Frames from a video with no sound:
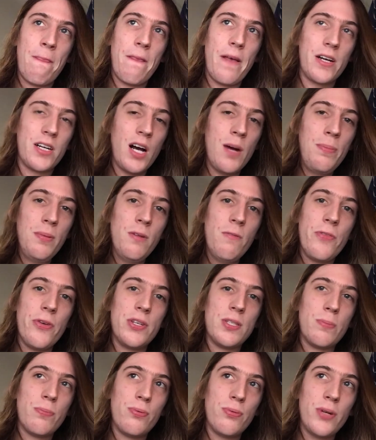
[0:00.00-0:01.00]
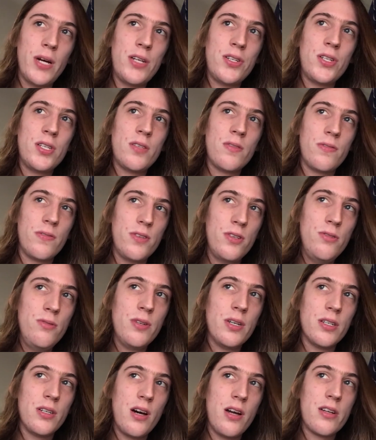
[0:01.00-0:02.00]
a couple of those precious few
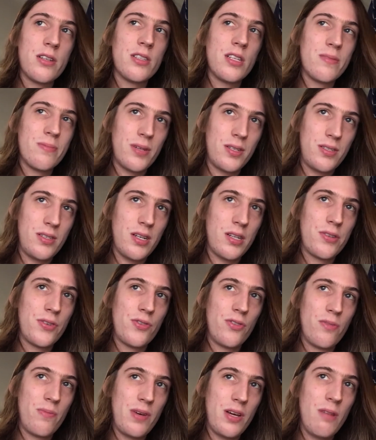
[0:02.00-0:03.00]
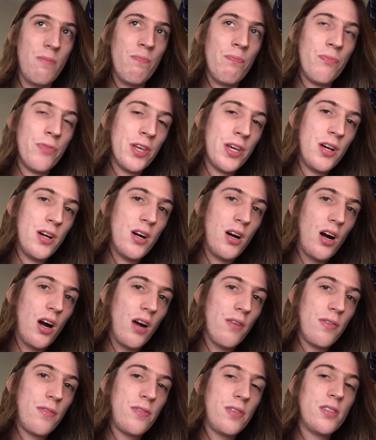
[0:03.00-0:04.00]
canonically bisexual men
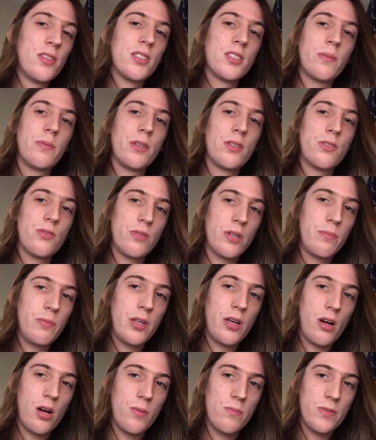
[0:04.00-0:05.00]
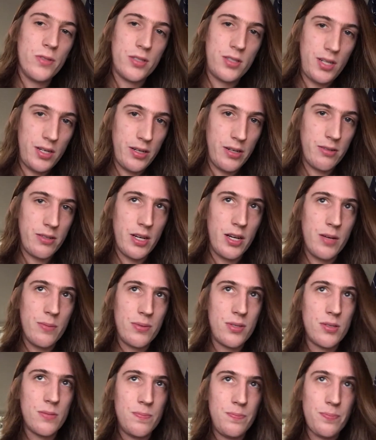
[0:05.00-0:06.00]
are fulfilling some extremely harmful
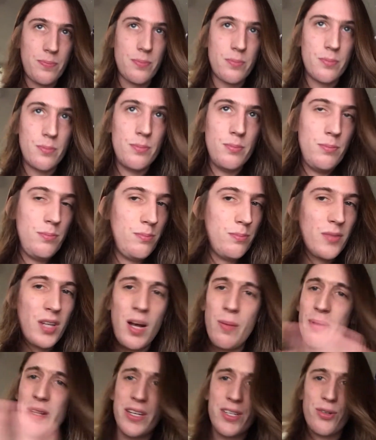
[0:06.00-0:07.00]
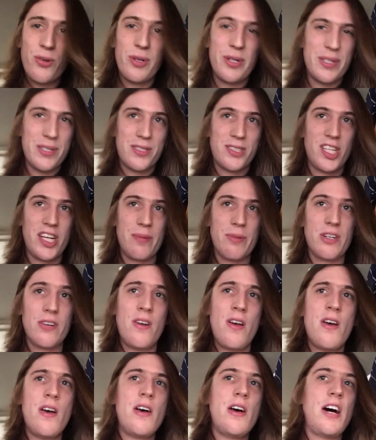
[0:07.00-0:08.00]
stereotypes. Obligatory disclaimer,
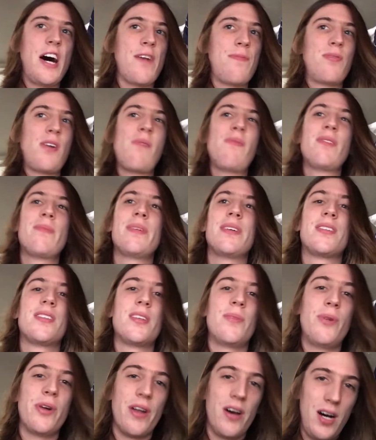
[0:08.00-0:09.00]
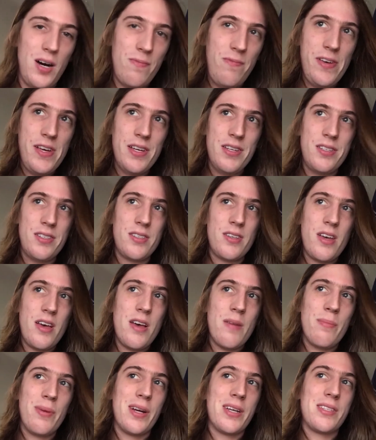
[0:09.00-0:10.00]
I've probably missed someone obvious,
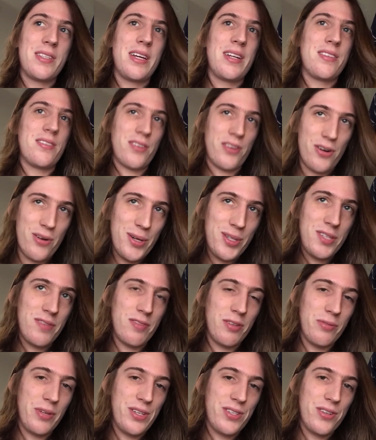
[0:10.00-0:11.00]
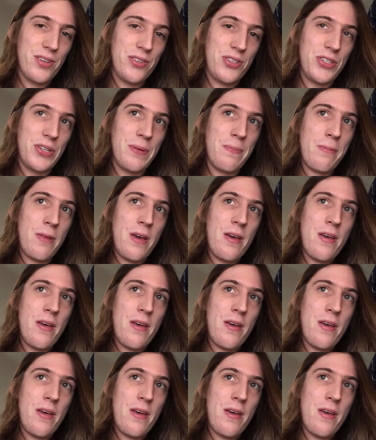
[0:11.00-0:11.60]
because that is the curse of the researcher,